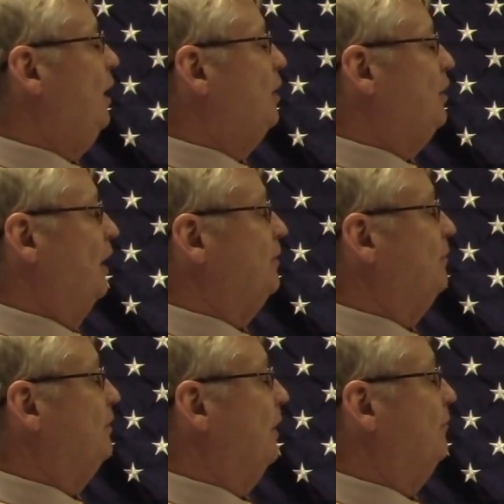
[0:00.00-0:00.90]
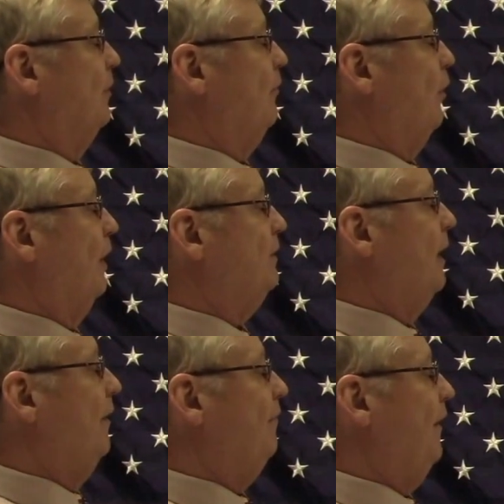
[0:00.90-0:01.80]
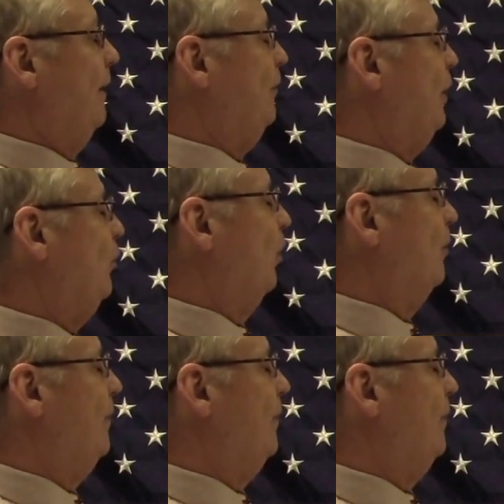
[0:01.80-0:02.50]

judgments of divorce, family court